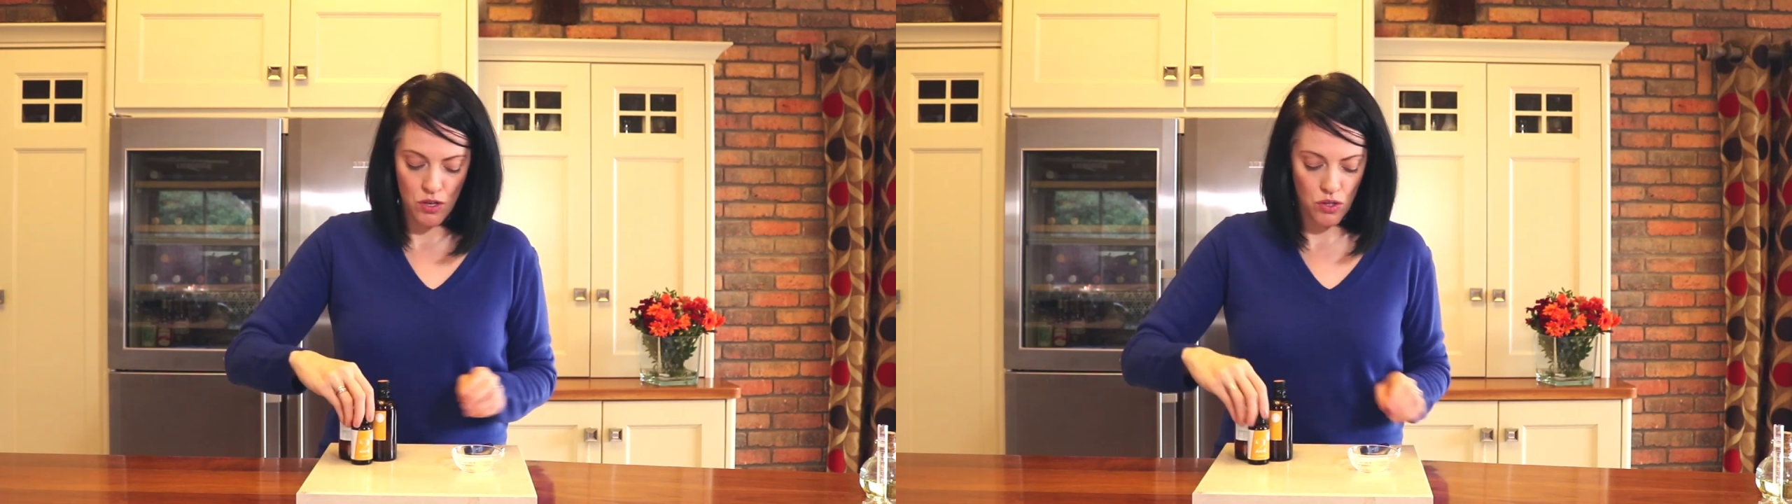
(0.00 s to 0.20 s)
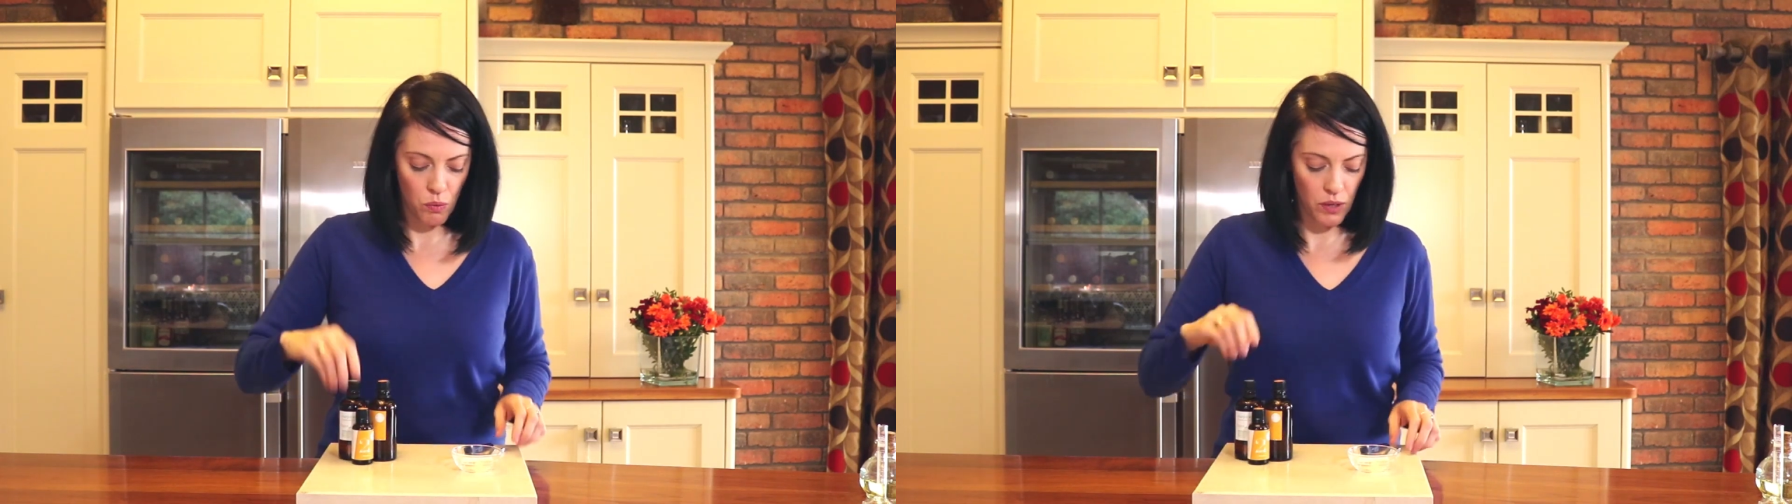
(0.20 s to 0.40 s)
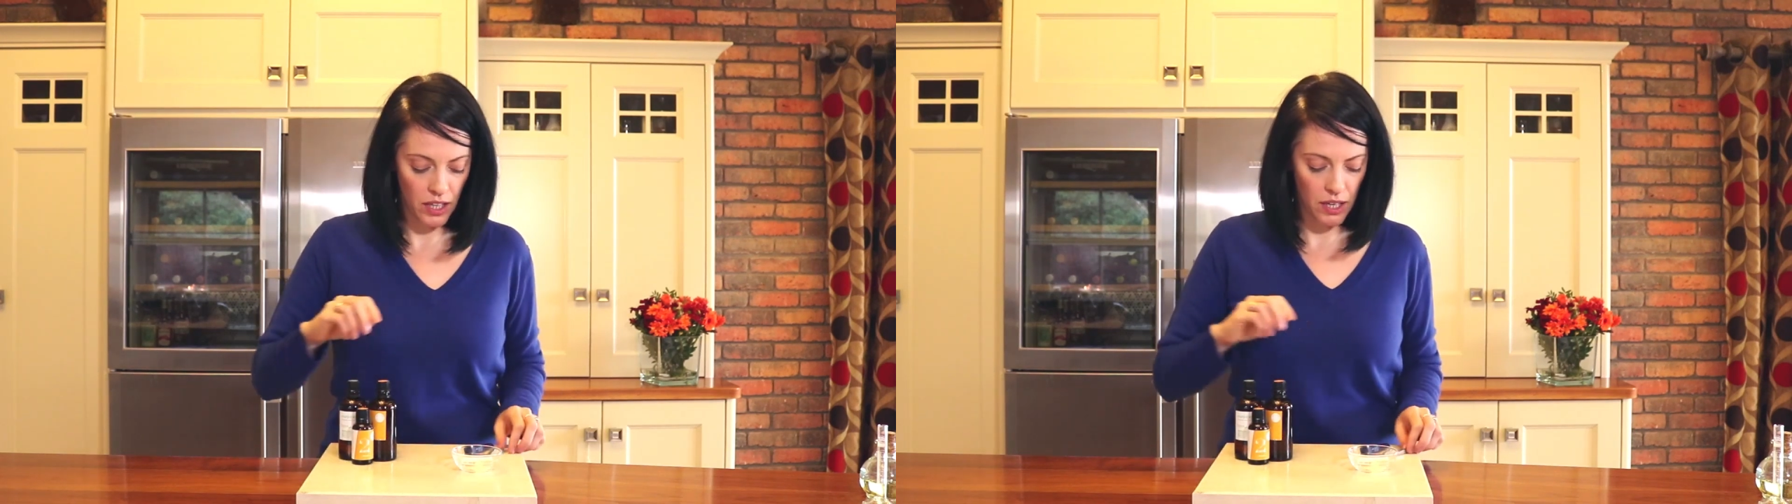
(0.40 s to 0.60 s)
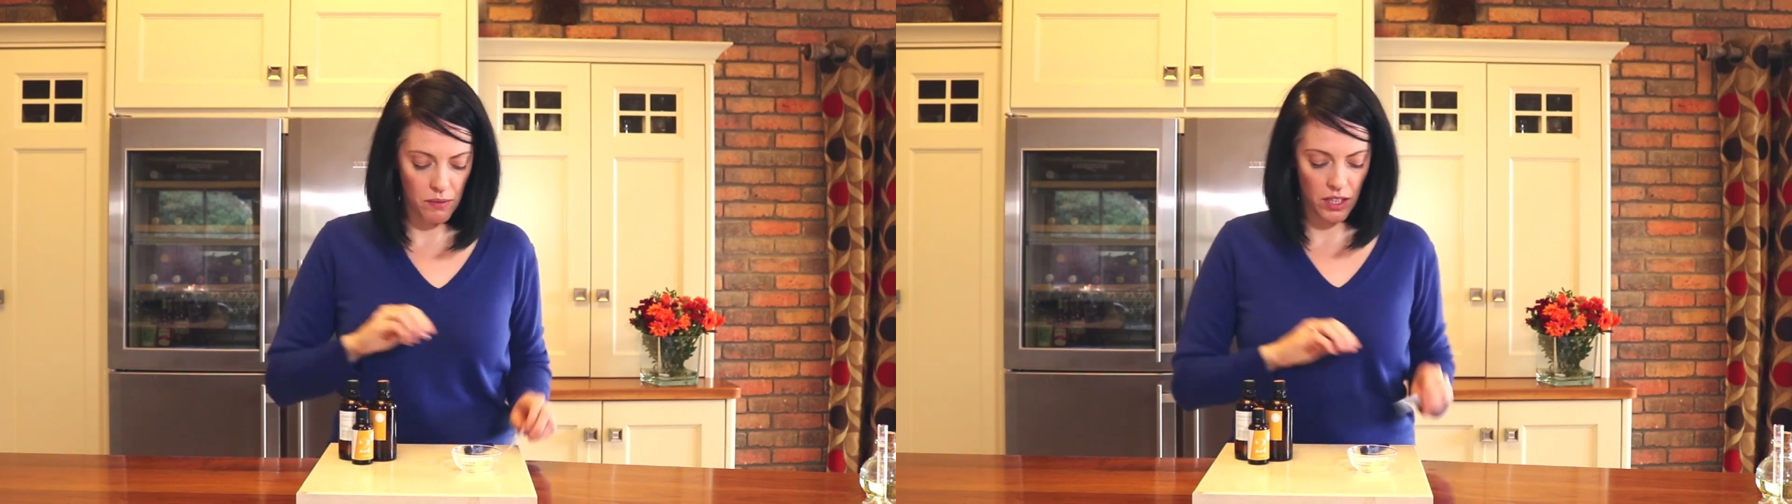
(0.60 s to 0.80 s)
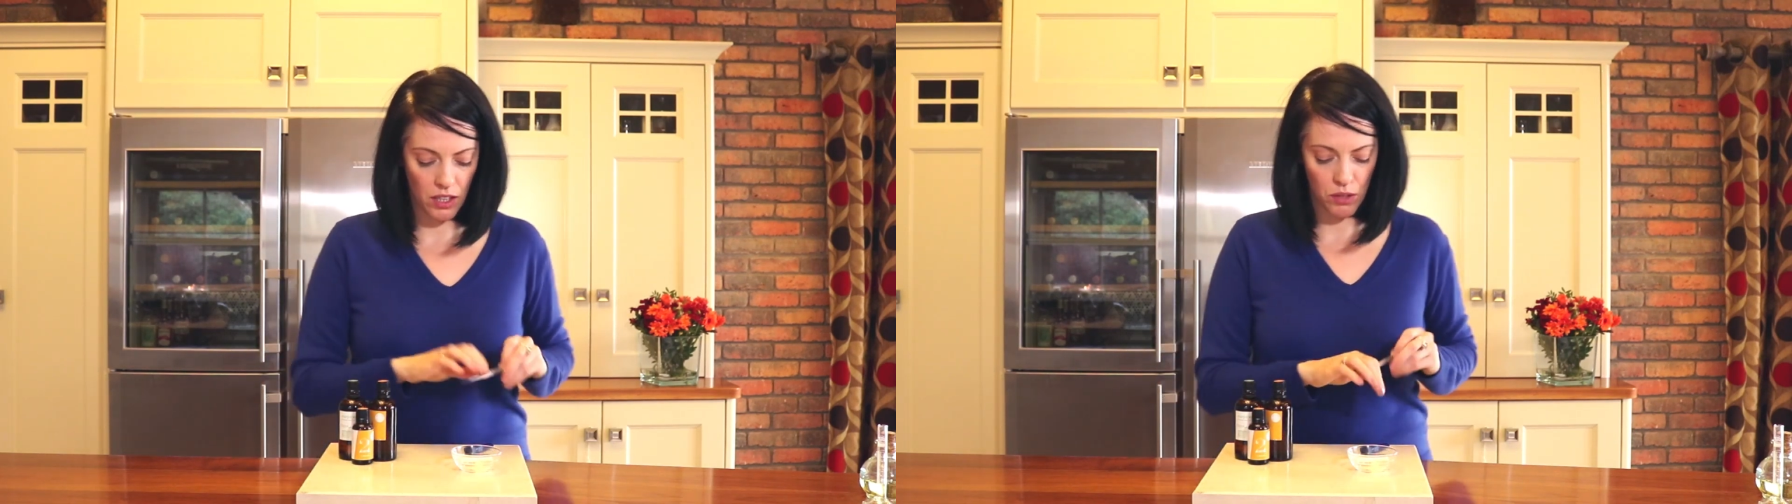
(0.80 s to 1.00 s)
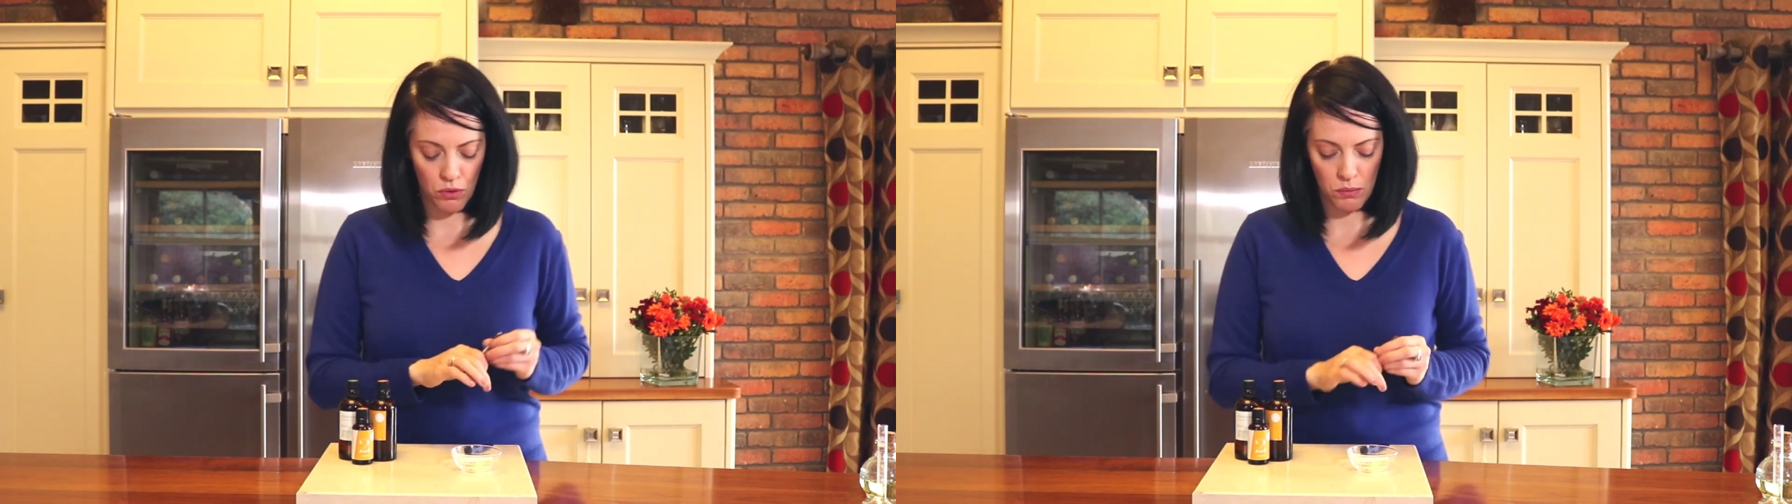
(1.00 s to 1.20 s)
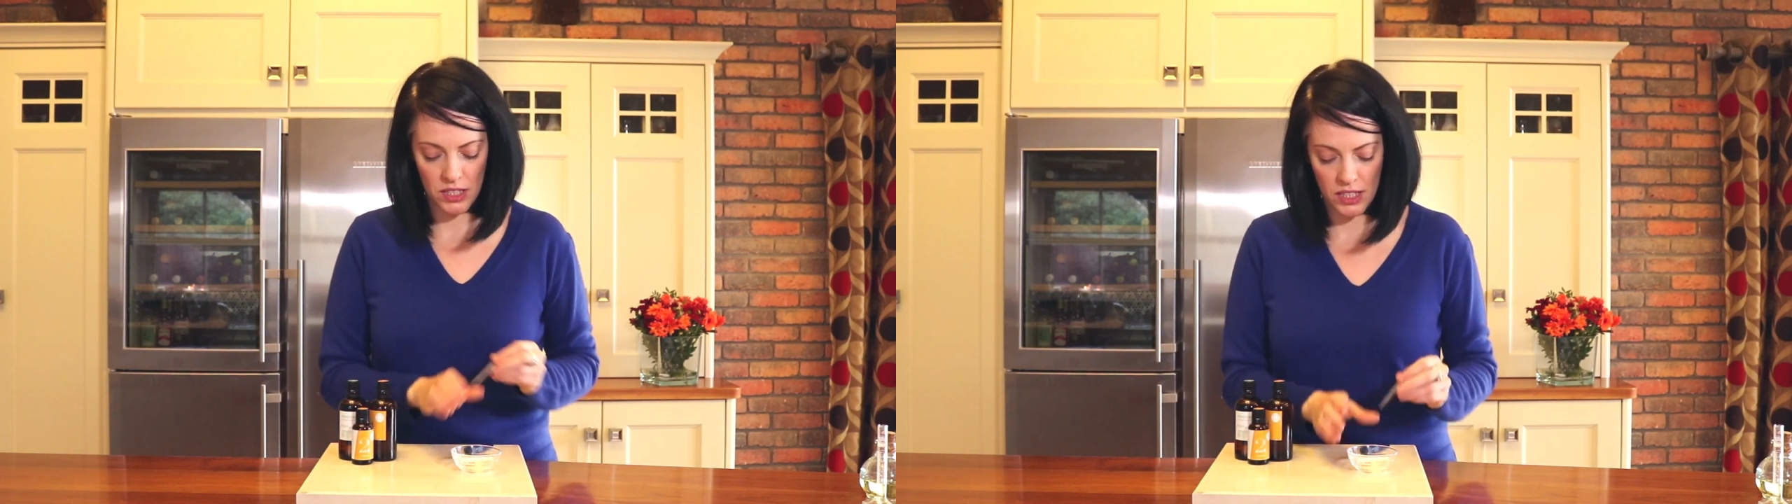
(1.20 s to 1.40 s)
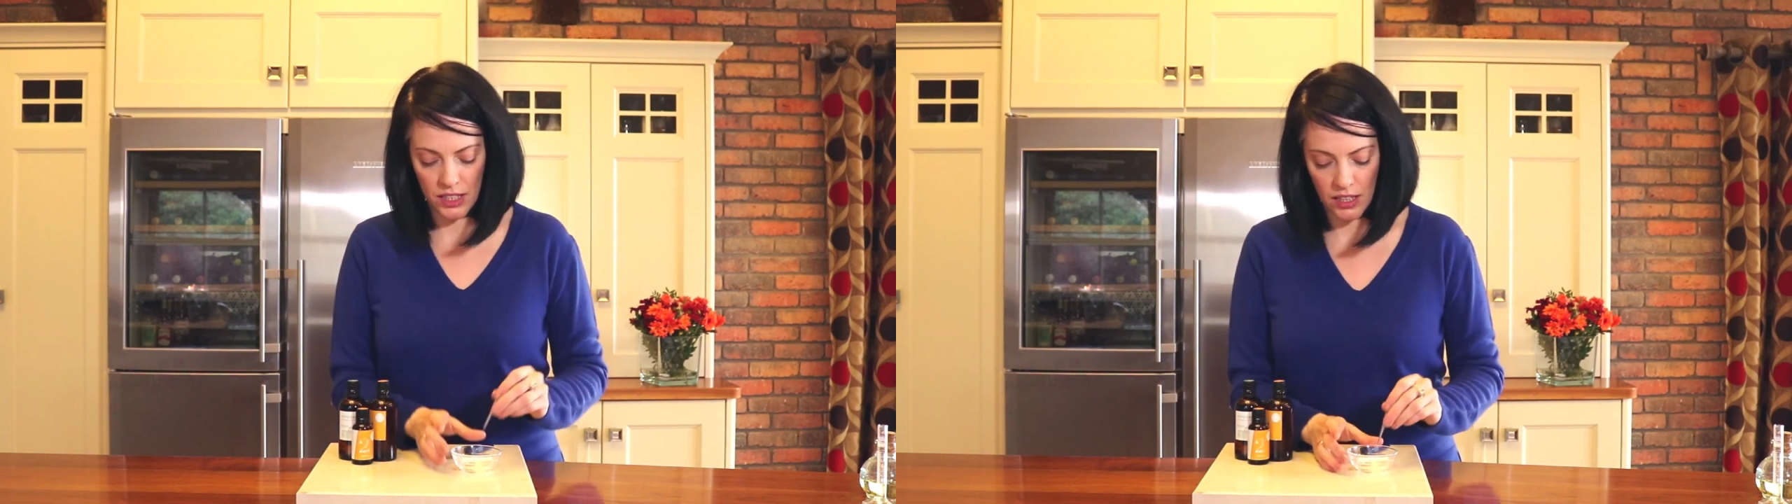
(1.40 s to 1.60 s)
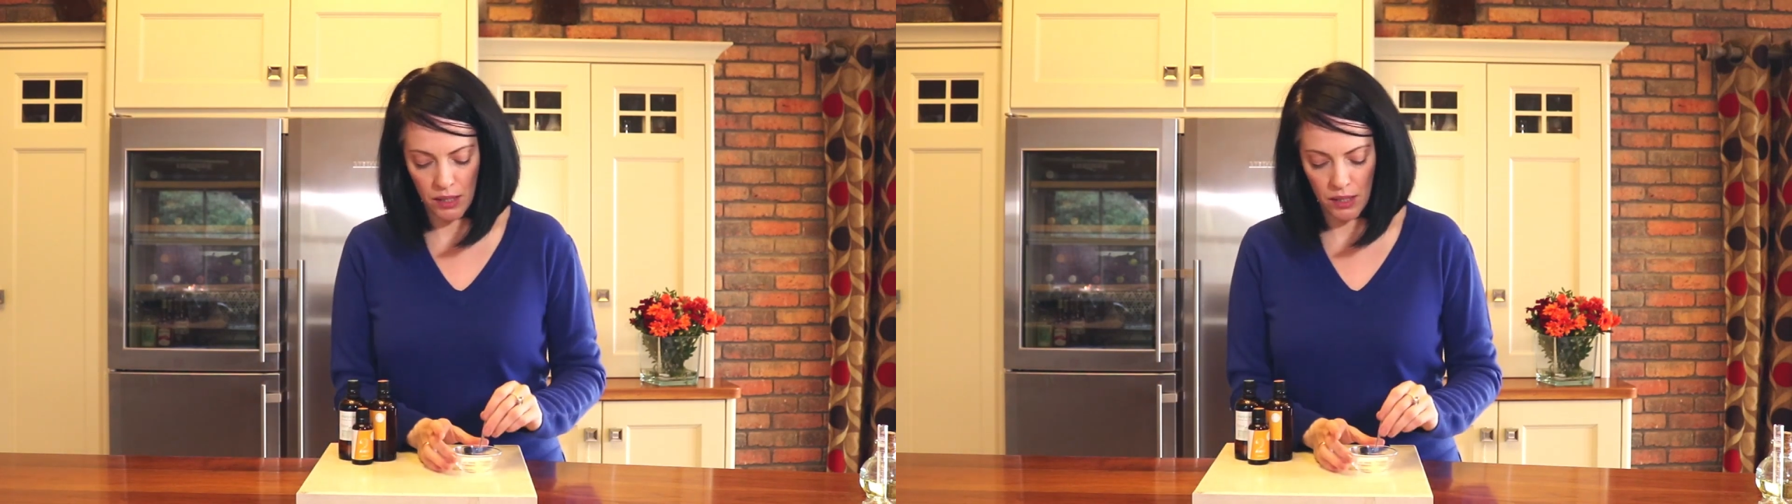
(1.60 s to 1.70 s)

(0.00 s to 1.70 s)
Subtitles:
So when I make an aroma stick,